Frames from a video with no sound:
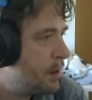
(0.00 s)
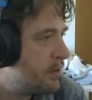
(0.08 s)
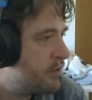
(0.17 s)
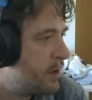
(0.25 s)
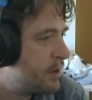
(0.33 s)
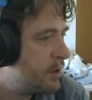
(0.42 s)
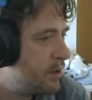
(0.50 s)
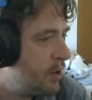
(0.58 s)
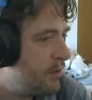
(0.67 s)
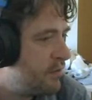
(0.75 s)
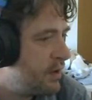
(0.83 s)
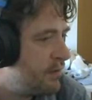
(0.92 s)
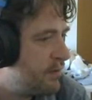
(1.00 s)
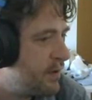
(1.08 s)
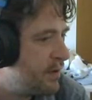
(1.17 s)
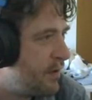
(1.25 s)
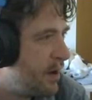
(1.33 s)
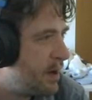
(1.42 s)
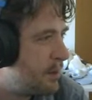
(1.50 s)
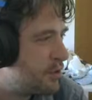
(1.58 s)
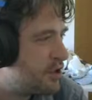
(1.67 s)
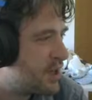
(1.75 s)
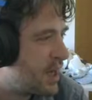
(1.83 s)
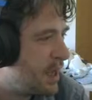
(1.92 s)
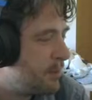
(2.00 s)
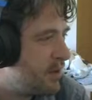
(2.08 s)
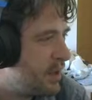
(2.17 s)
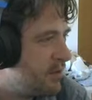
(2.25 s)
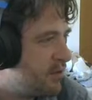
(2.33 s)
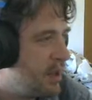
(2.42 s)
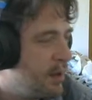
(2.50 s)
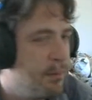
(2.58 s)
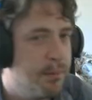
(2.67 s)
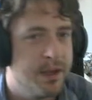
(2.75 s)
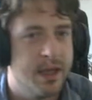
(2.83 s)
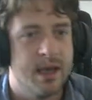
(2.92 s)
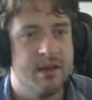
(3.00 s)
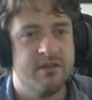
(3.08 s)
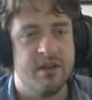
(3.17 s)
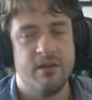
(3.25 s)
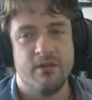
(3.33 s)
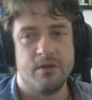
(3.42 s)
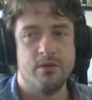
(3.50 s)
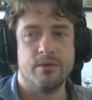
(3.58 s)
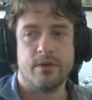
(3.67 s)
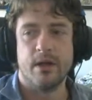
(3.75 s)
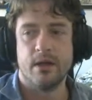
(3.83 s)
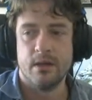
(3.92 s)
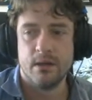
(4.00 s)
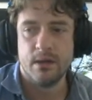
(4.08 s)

So I don't know if Ironbridge Games is him, but yeah, he's a cool guy.